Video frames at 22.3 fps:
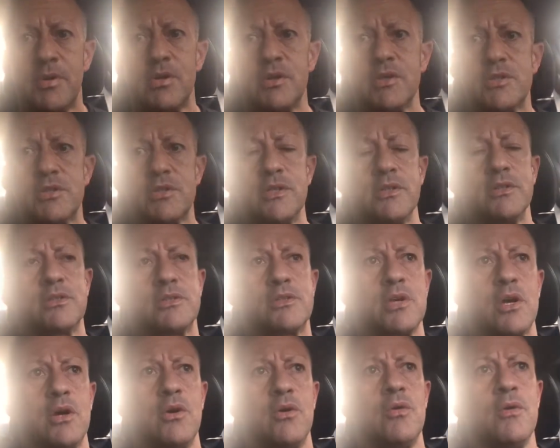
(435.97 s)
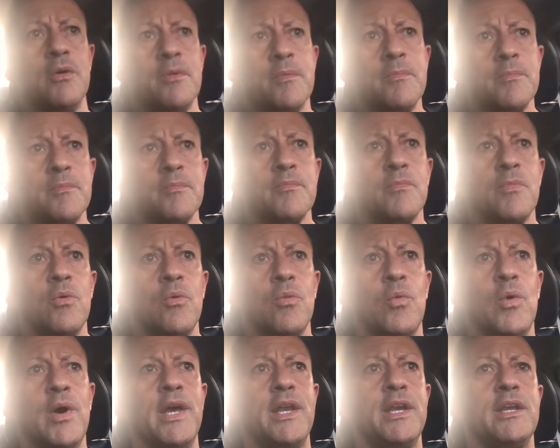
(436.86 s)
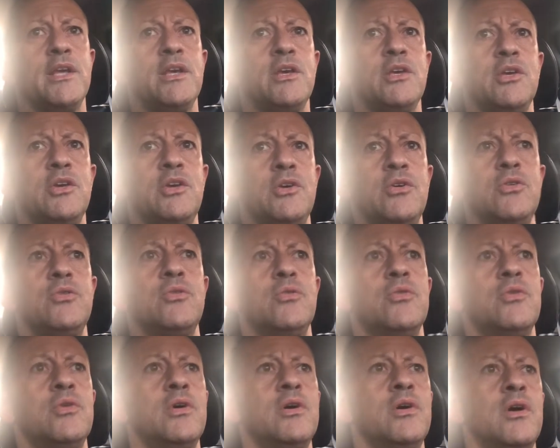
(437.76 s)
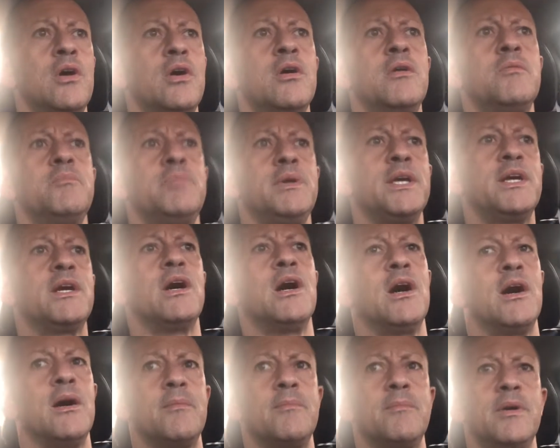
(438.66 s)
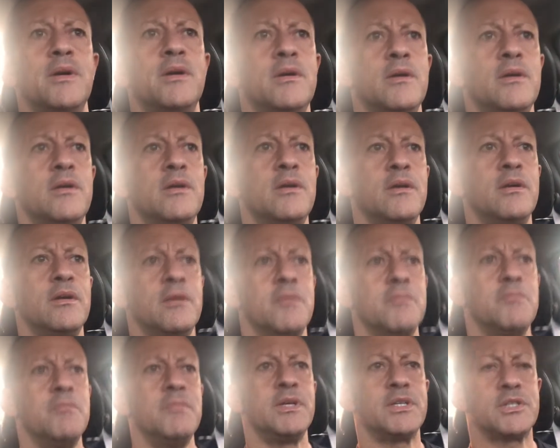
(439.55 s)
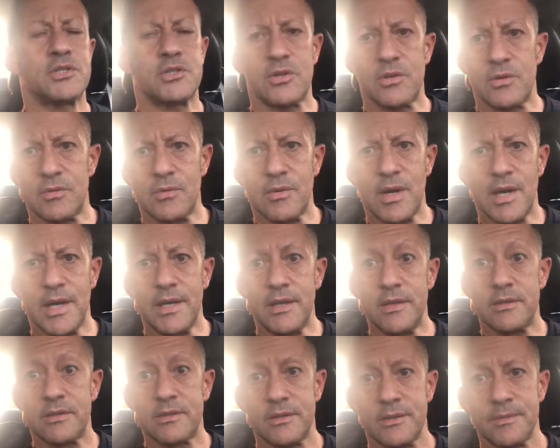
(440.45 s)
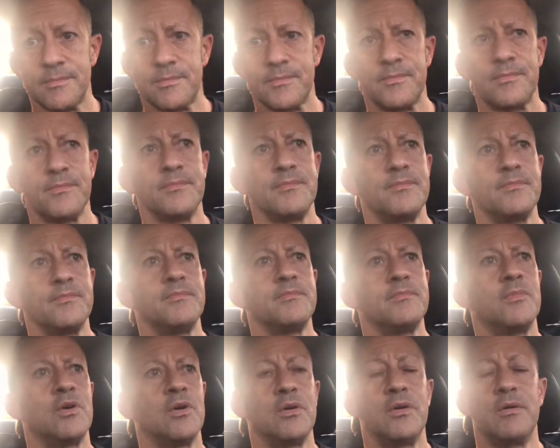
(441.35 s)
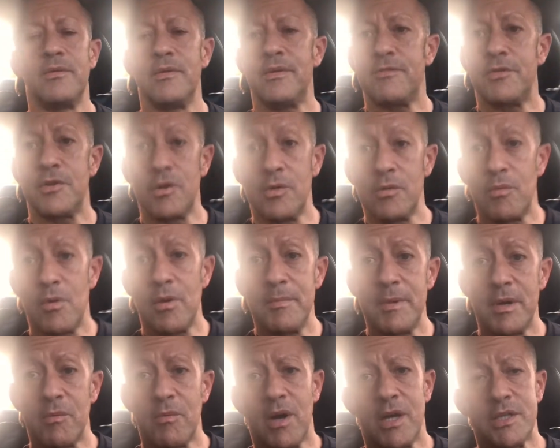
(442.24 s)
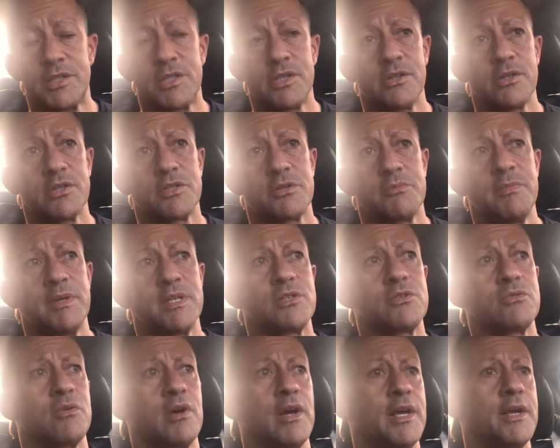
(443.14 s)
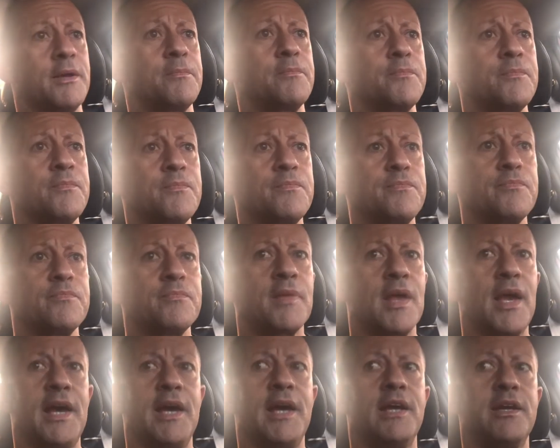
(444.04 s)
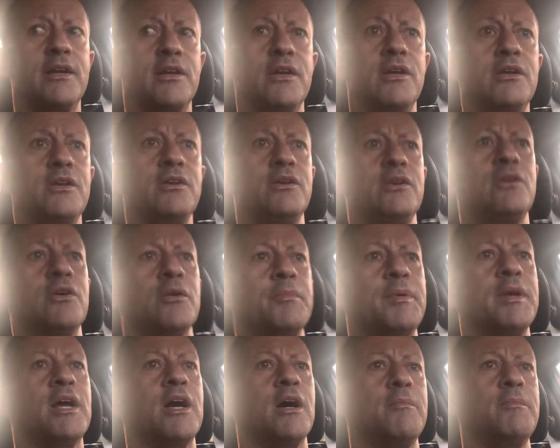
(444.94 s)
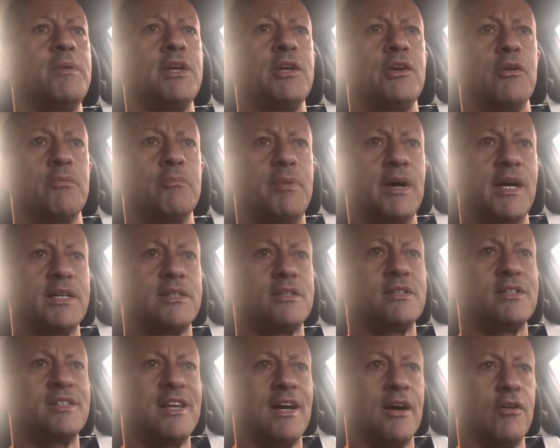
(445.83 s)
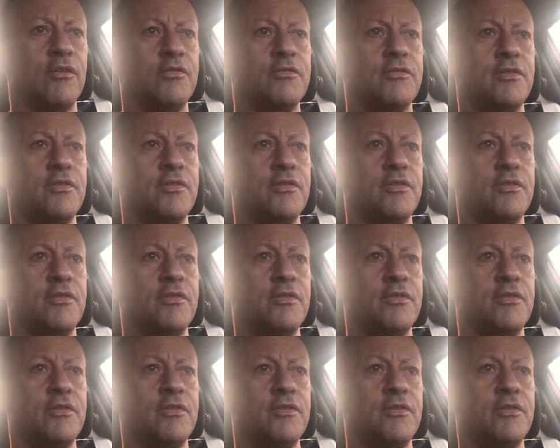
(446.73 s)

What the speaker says: person? So when you become Mr. Right, or if you're a woman watching this, Miss Right, and you're becoming your best self